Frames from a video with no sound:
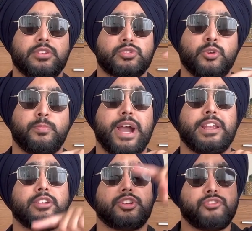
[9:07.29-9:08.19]
So you
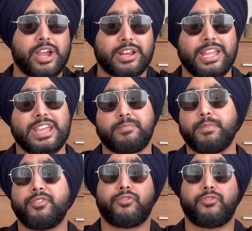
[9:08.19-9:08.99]
might directly get maybe